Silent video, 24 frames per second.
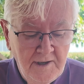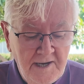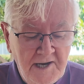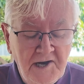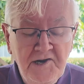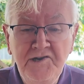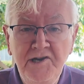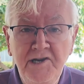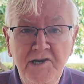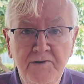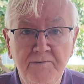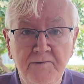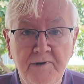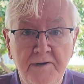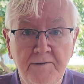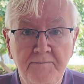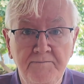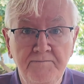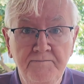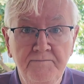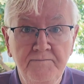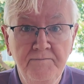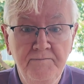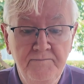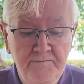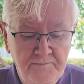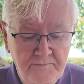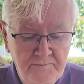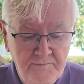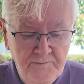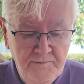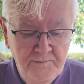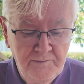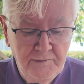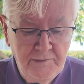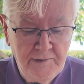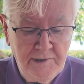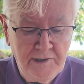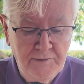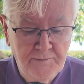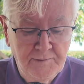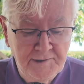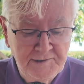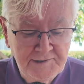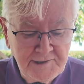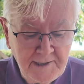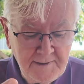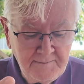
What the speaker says: Hedera, it went